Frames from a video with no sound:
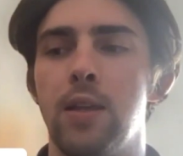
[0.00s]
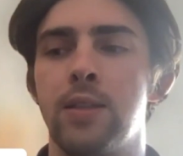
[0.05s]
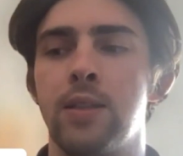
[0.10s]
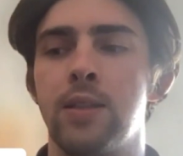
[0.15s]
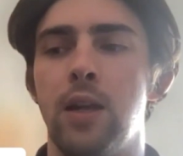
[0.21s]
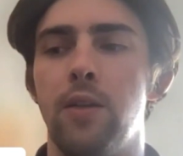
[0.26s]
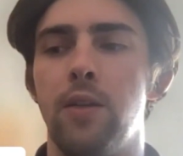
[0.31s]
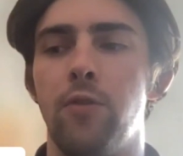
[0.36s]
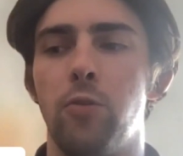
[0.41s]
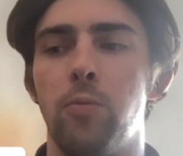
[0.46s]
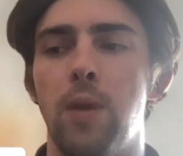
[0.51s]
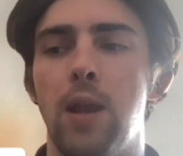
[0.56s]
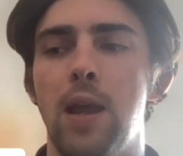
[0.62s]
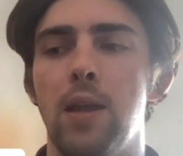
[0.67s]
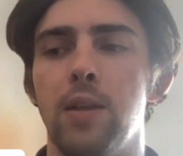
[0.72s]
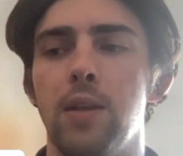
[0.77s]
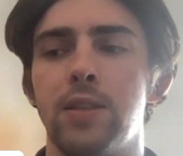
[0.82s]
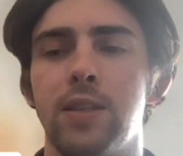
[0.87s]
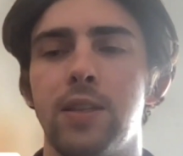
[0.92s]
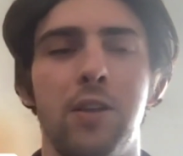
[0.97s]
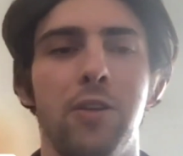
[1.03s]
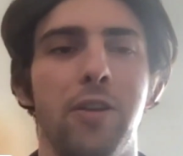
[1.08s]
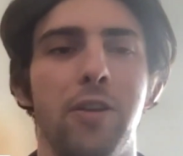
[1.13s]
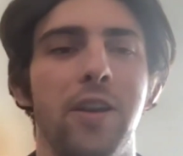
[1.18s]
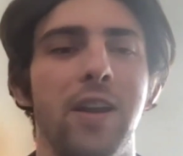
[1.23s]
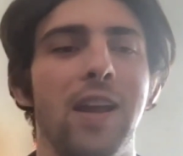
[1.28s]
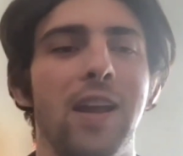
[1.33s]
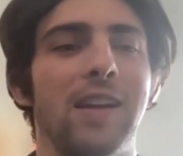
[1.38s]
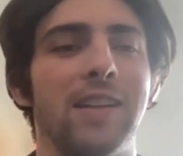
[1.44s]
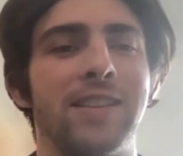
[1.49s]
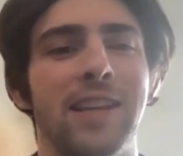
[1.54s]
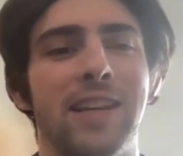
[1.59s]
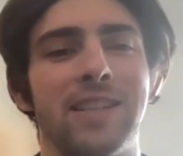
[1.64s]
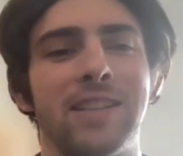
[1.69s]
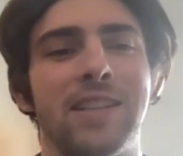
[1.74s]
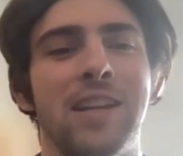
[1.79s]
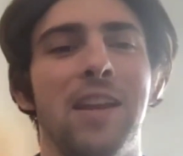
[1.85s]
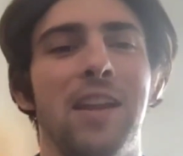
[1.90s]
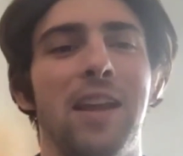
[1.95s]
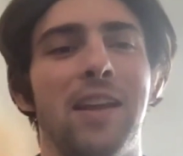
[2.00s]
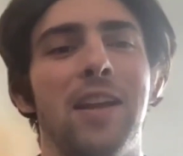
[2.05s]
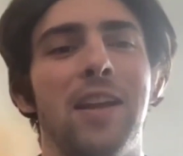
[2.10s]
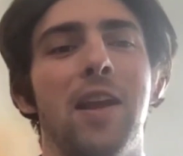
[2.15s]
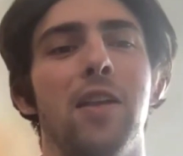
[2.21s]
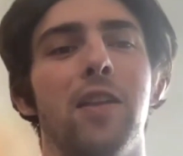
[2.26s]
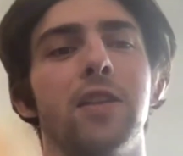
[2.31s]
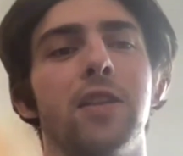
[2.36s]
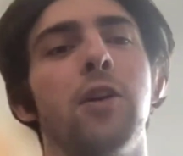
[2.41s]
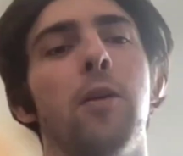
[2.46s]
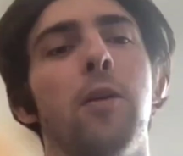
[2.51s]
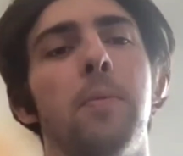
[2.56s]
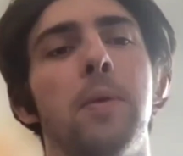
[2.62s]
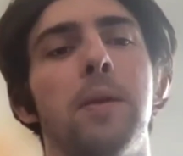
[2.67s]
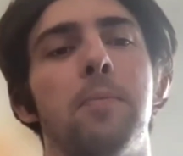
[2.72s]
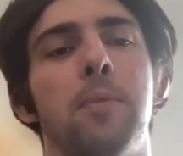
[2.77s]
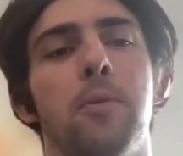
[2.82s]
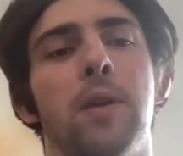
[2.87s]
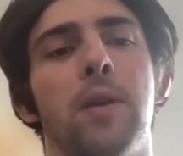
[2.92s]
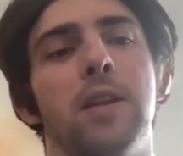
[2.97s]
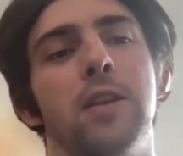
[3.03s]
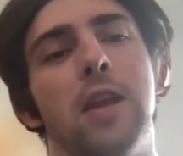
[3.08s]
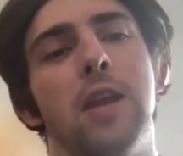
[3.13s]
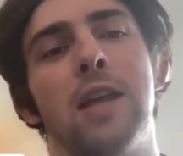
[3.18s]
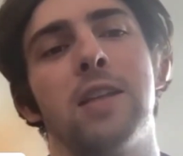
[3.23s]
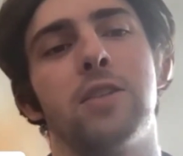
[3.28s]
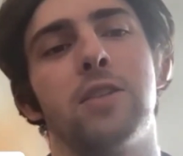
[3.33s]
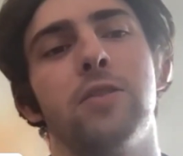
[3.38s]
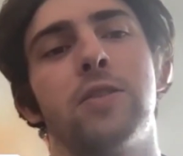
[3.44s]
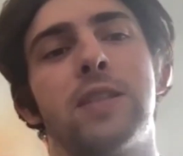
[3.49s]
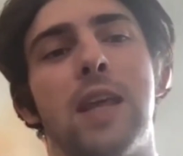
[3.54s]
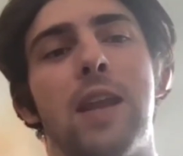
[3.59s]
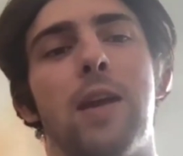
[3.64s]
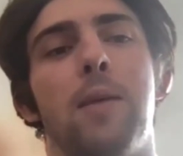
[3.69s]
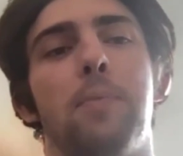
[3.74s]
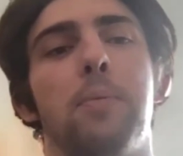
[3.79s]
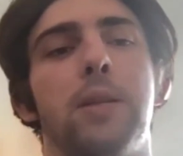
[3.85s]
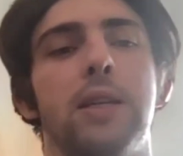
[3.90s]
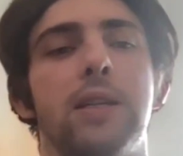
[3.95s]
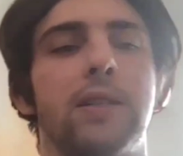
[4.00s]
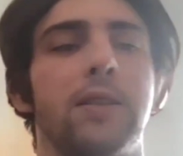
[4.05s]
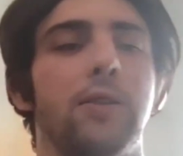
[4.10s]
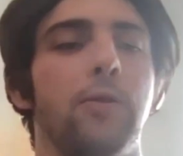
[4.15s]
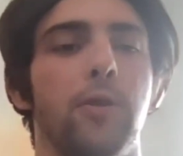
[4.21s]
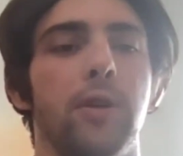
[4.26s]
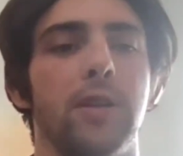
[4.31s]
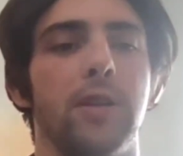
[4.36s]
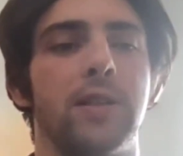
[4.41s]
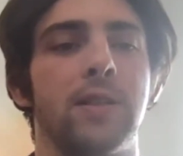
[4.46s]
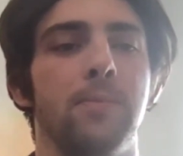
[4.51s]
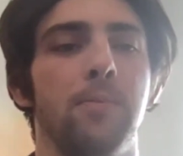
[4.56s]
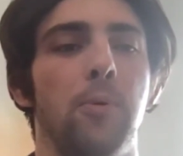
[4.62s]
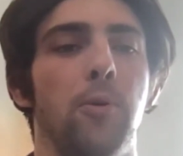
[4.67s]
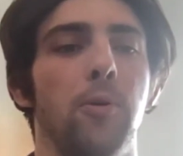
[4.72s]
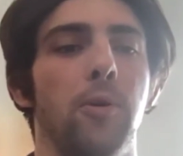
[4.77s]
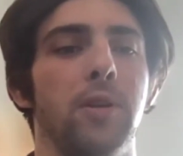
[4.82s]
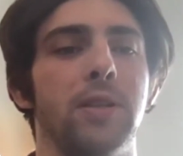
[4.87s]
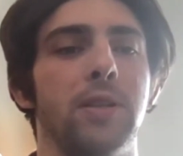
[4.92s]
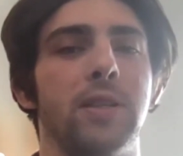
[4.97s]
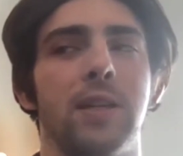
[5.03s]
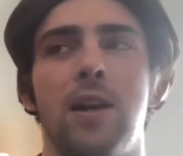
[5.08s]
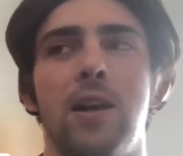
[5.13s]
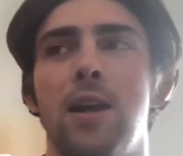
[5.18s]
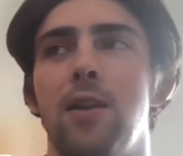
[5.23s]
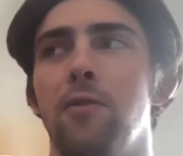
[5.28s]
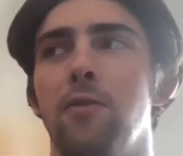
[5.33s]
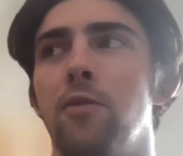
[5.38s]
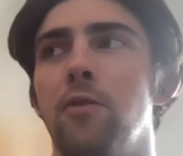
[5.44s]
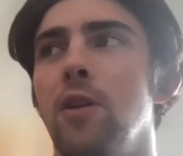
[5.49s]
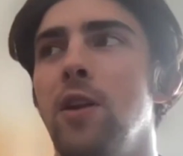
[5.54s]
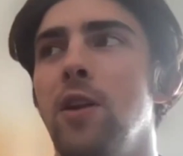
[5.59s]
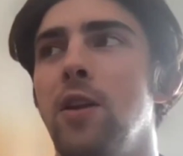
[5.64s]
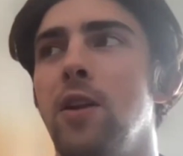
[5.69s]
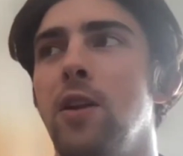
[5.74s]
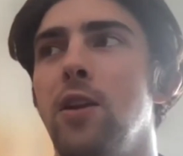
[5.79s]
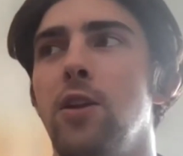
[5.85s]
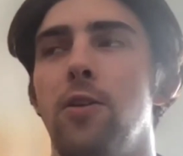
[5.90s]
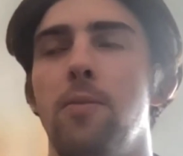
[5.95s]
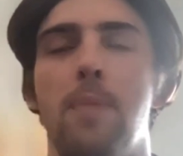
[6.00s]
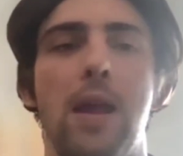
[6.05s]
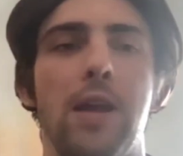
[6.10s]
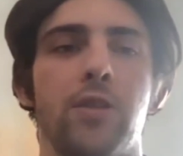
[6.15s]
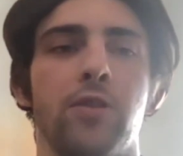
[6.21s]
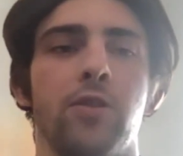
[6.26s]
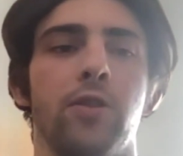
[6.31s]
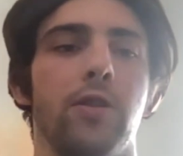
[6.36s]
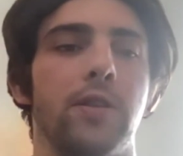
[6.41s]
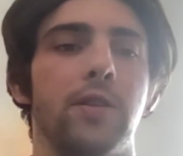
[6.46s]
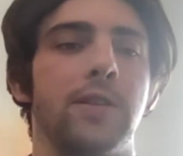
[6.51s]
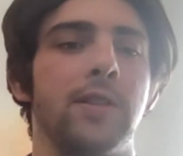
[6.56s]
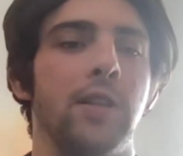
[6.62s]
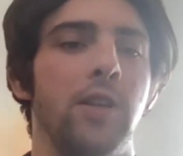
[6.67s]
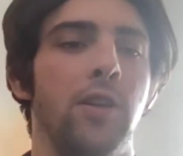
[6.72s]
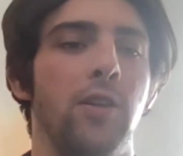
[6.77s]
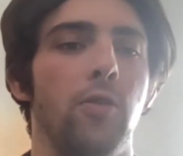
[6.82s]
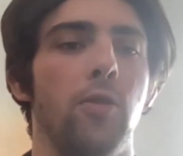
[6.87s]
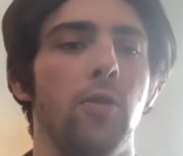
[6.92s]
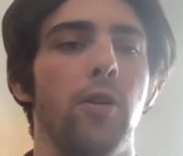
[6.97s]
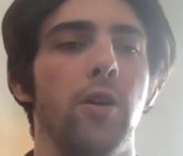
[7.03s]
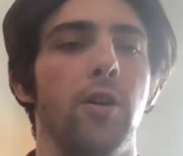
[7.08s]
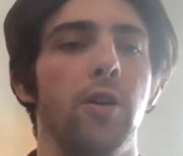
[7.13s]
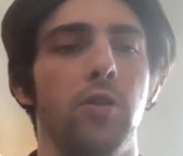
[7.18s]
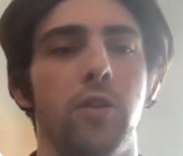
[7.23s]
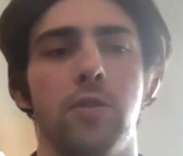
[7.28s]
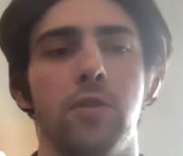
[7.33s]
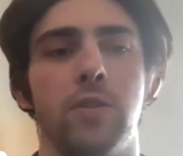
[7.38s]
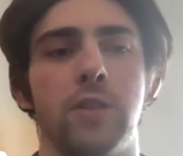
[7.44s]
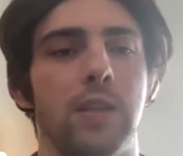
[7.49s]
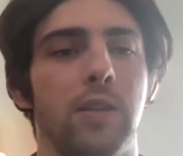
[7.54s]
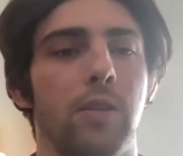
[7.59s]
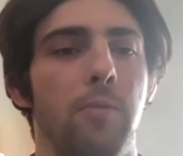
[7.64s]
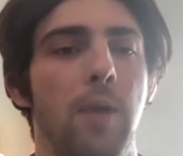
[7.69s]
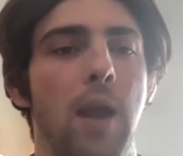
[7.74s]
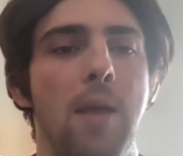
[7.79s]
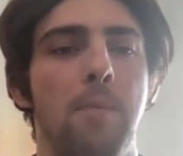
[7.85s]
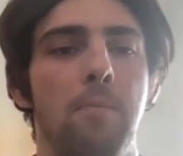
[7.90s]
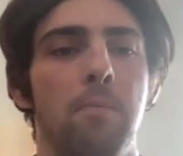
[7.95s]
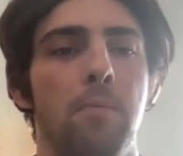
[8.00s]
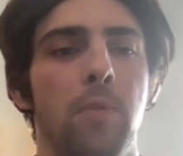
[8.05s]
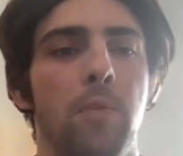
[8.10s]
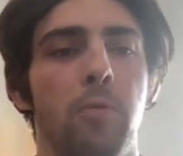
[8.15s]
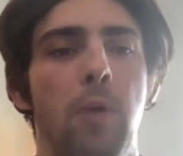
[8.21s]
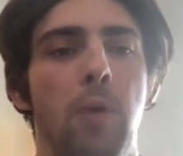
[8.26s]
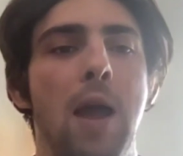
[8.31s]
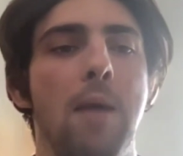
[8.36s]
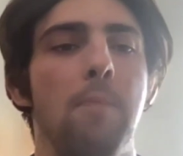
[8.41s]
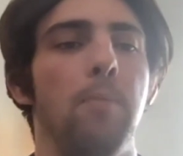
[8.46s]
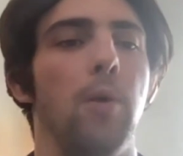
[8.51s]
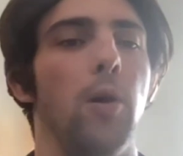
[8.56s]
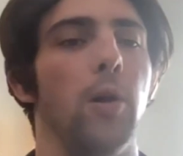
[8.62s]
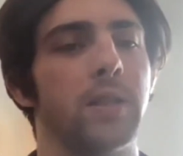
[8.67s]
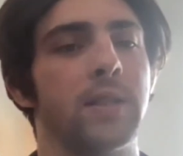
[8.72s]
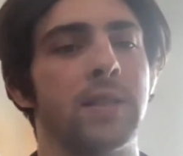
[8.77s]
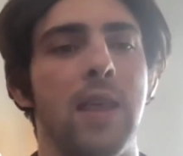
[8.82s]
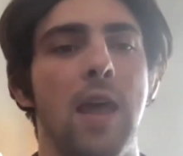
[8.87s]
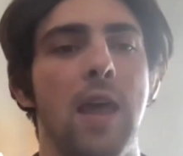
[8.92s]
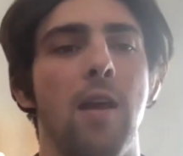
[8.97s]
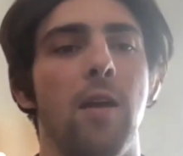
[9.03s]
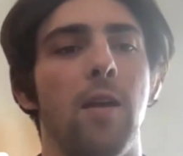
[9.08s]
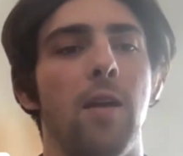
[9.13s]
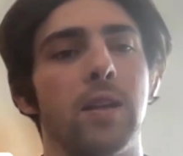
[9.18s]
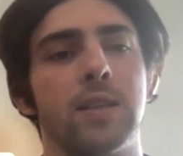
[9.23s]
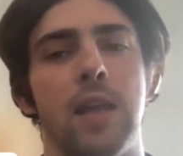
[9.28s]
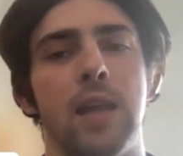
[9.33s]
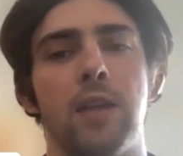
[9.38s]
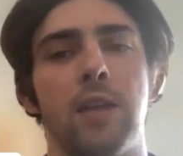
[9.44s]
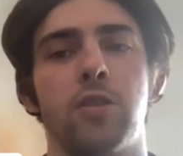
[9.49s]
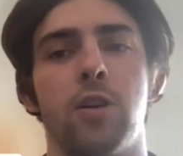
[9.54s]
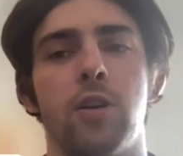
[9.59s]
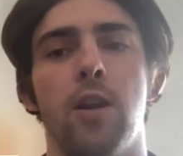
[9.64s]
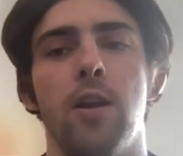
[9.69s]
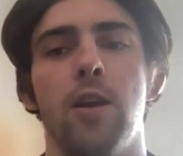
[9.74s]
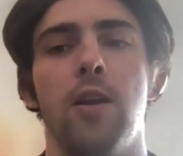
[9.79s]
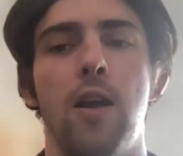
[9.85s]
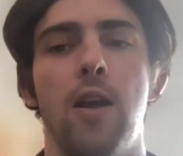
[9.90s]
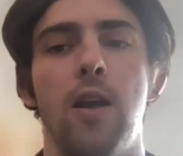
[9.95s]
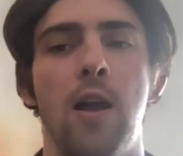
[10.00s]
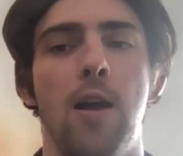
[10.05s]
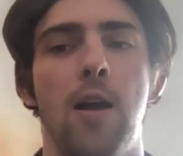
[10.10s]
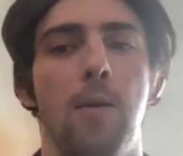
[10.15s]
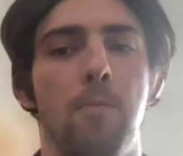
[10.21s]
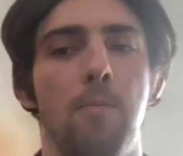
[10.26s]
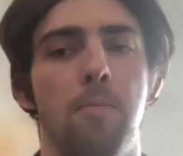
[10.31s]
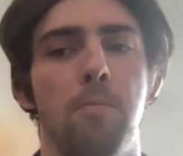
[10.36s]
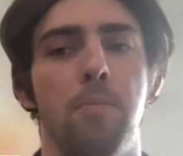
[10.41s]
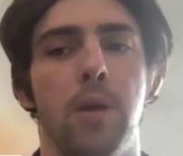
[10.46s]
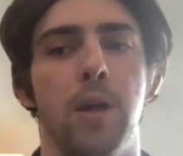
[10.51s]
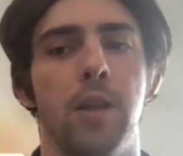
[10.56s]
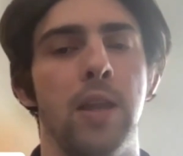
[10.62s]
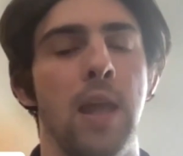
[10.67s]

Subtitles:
kind of around security. I guess that's kind of another topic, but as you set up a Discord, it's important to kind of make sure it's secure and you're using the right bots there, etc. But